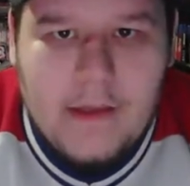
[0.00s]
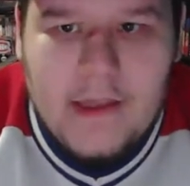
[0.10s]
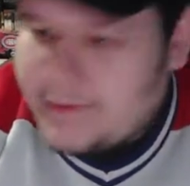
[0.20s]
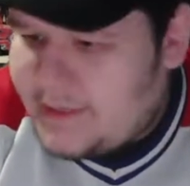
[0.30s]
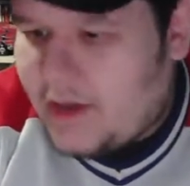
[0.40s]

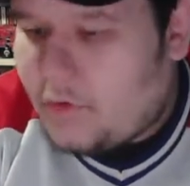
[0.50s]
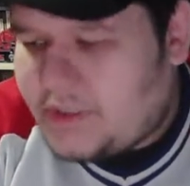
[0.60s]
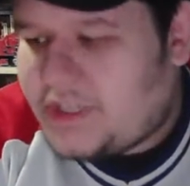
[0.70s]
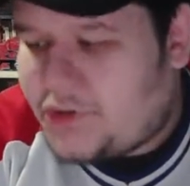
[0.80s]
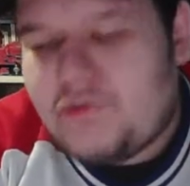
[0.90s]
The
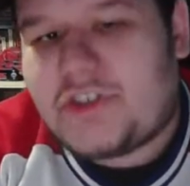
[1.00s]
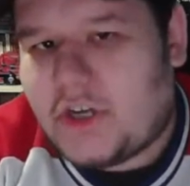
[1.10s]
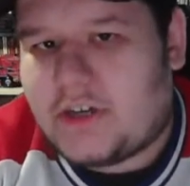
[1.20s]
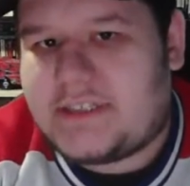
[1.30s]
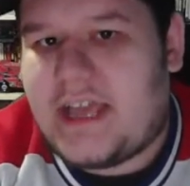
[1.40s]
only two
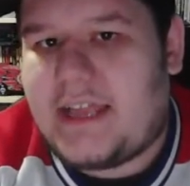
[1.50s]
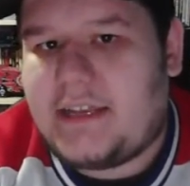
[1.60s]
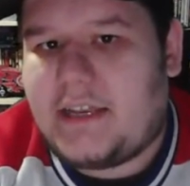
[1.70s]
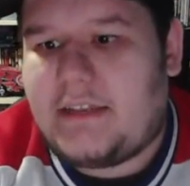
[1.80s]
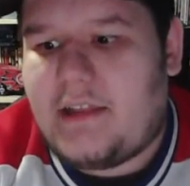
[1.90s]
stars that
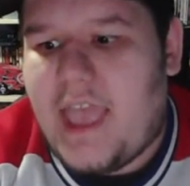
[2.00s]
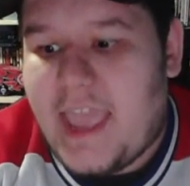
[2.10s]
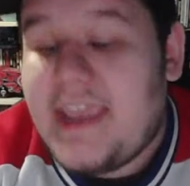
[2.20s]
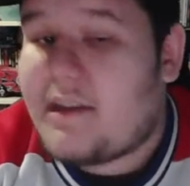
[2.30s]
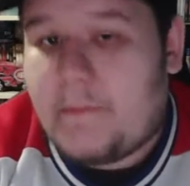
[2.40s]

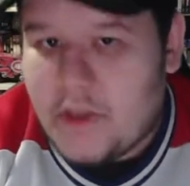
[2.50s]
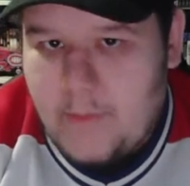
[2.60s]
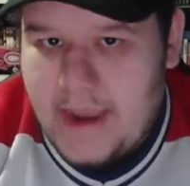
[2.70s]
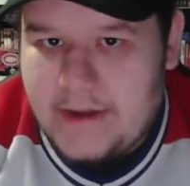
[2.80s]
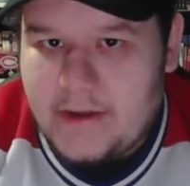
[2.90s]
AEW
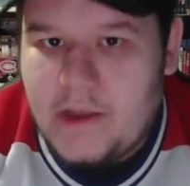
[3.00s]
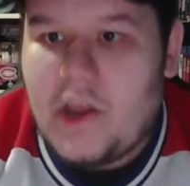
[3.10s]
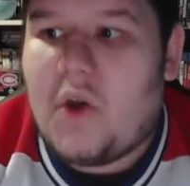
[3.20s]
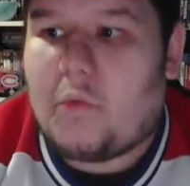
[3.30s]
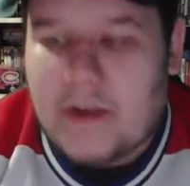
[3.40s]
made
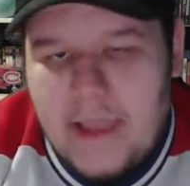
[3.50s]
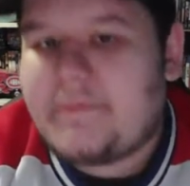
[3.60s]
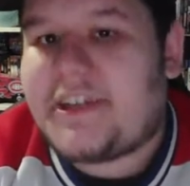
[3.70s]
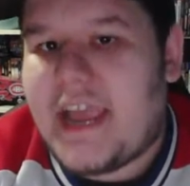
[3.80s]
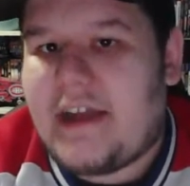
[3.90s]
were
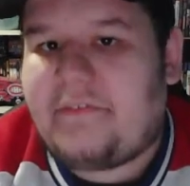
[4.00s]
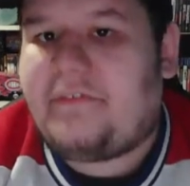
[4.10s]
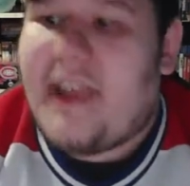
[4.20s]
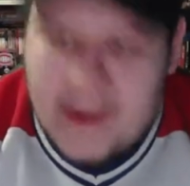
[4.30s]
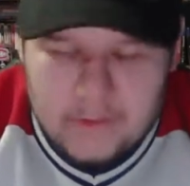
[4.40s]
MJF
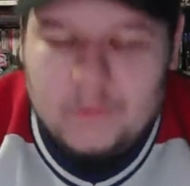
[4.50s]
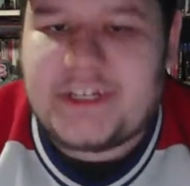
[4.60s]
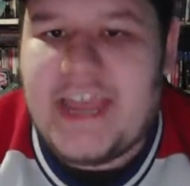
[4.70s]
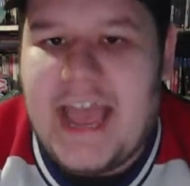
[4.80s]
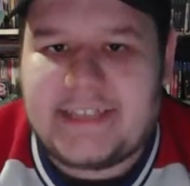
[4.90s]
and
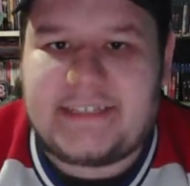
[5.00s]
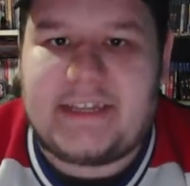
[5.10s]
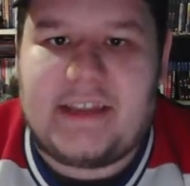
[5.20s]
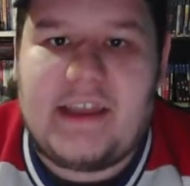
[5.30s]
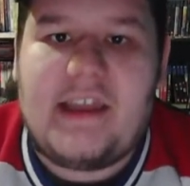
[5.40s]
Orange
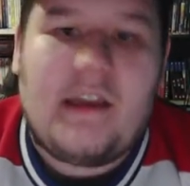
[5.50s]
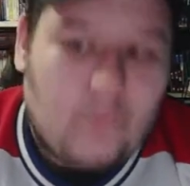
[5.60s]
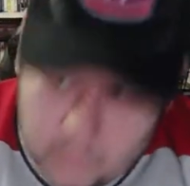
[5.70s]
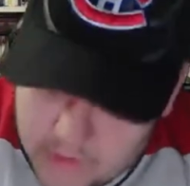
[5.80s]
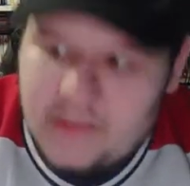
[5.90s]
Cassidy.
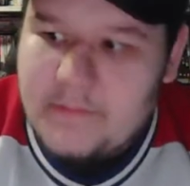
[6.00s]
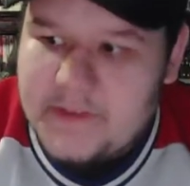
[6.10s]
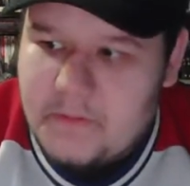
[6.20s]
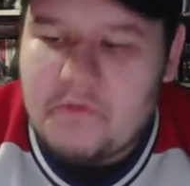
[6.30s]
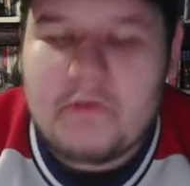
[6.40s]
One of them has
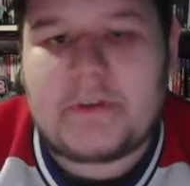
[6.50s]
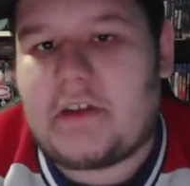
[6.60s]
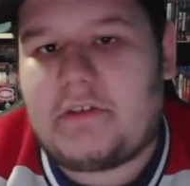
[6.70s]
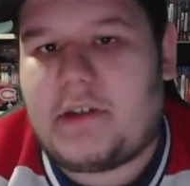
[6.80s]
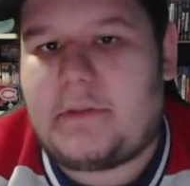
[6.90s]
been rumored to
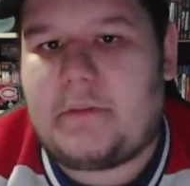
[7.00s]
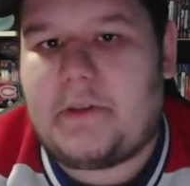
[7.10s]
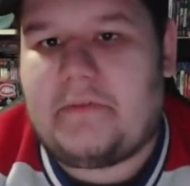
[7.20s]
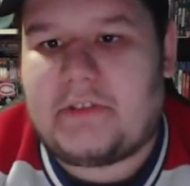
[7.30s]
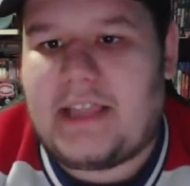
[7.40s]
go to
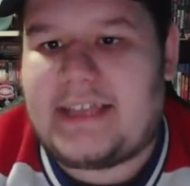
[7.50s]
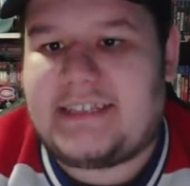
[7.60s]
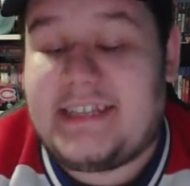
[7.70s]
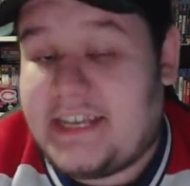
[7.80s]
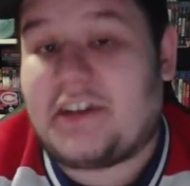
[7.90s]
WWE for the last
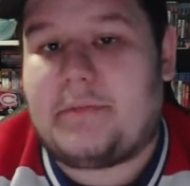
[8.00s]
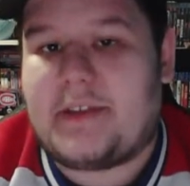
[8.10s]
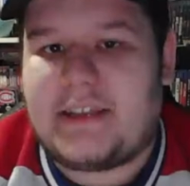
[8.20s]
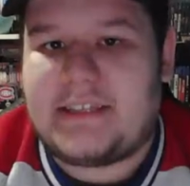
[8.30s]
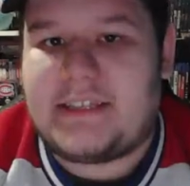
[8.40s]
year
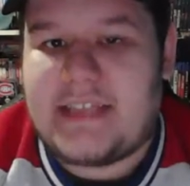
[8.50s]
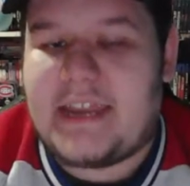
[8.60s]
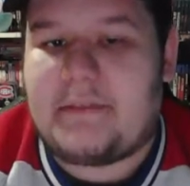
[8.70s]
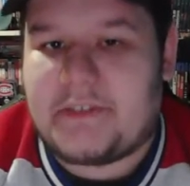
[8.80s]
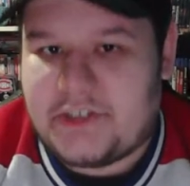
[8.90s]
because he's
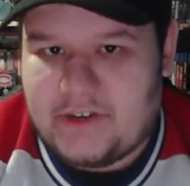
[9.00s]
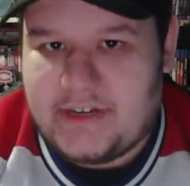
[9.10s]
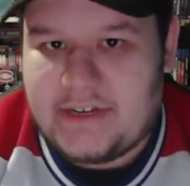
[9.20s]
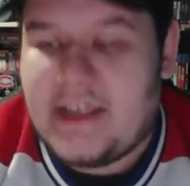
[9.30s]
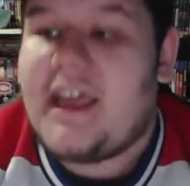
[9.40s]
getting mistreated.